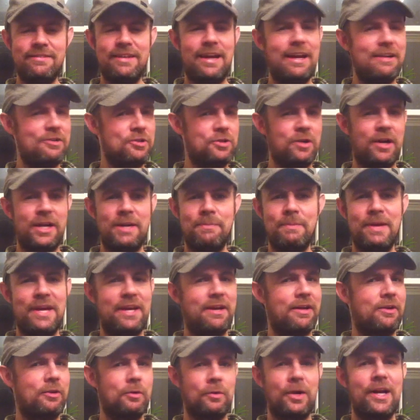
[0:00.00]
he's not
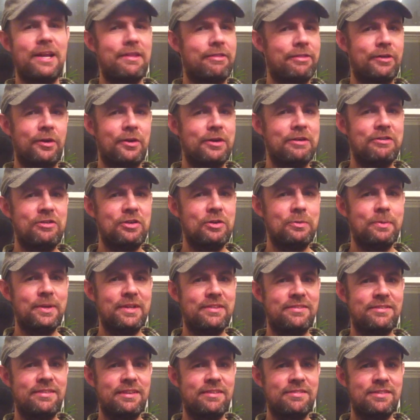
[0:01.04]
trying to make a great
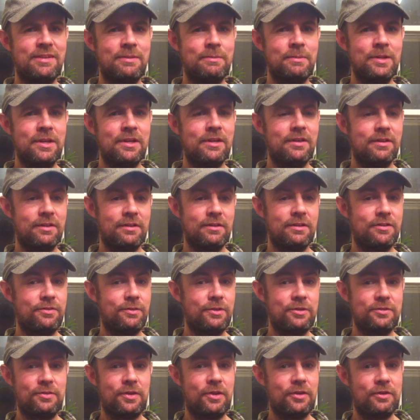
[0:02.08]
32-bit system,
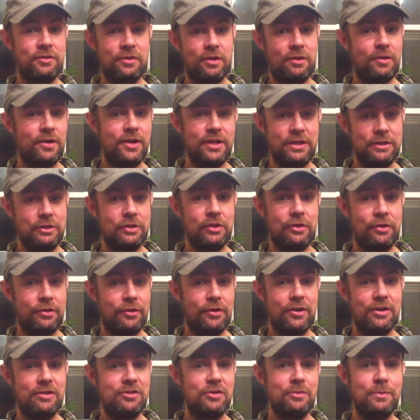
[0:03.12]
because first of all, there's already
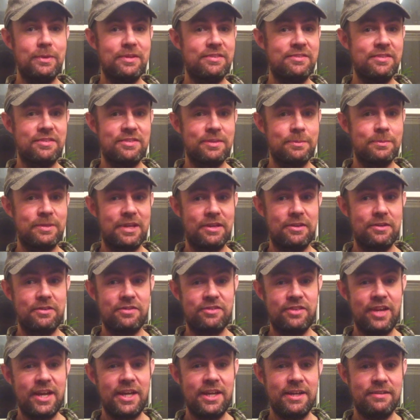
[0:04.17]
good 32-bit
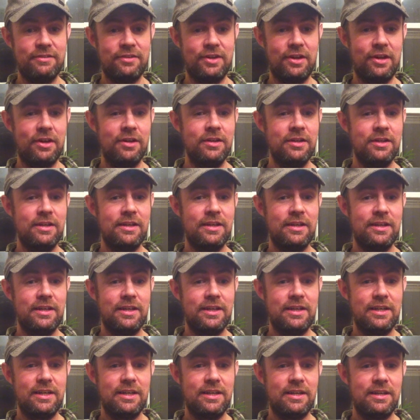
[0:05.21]
systems out there. Second of all,
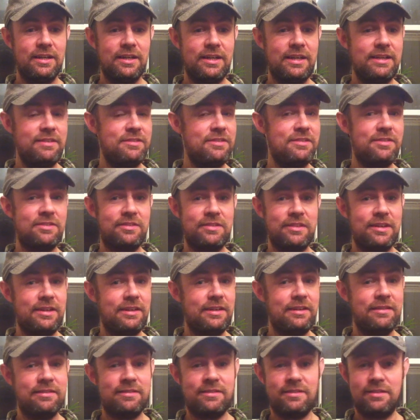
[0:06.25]
he
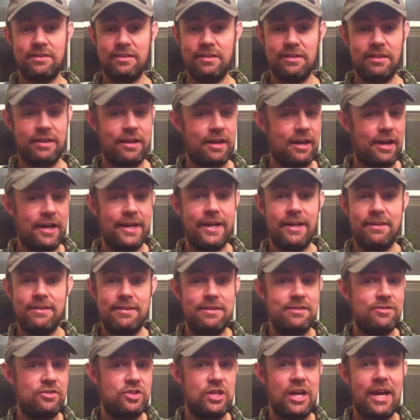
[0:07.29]
just sees,
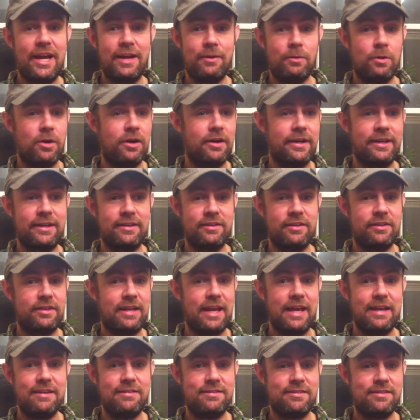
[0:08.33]
I got these Jaguar
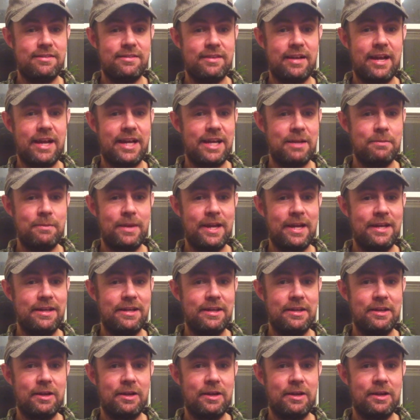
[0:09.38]
cases that I can